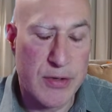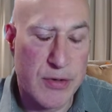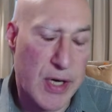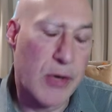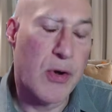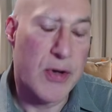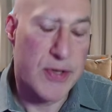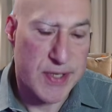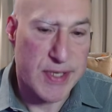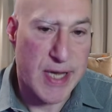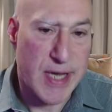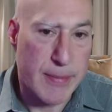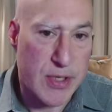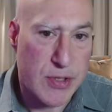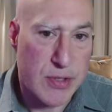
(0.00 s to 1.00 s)
you're not causing
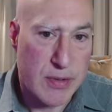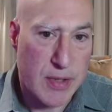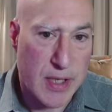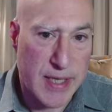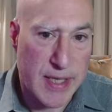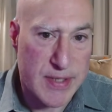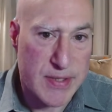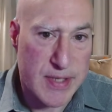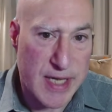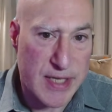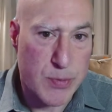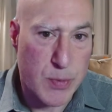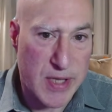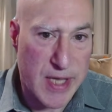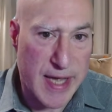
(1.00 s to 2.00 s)
damage. And
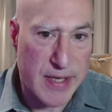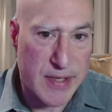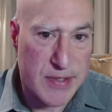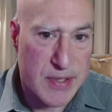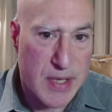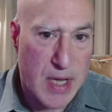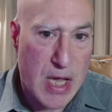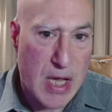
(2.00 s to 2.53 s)
that's what that is.